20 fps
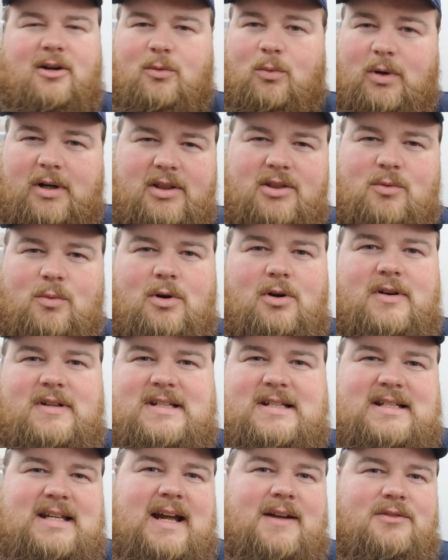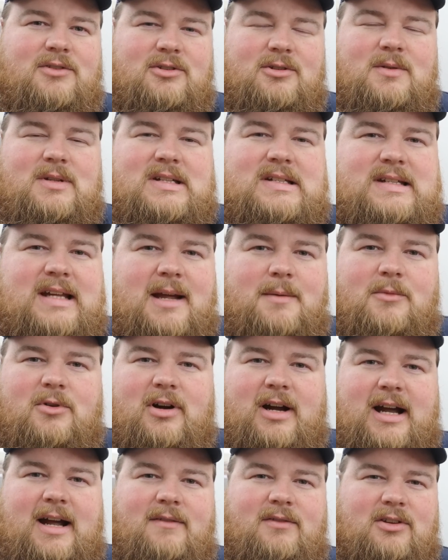What in the world does this have to do with
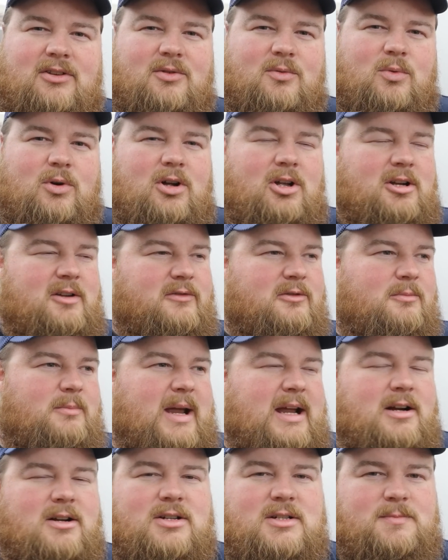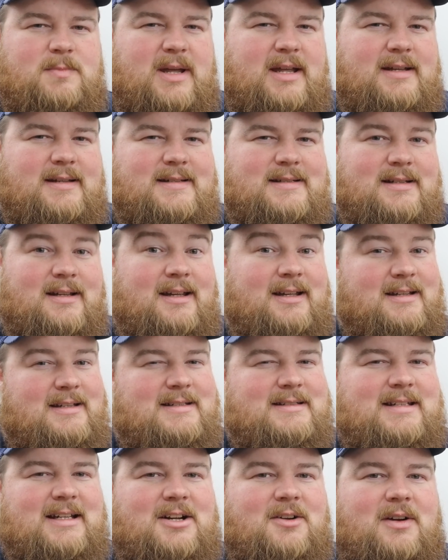Samcraft and the world of a makerspace?
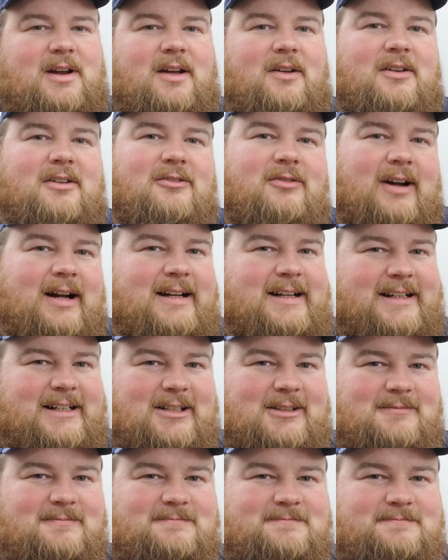Stick around to find out.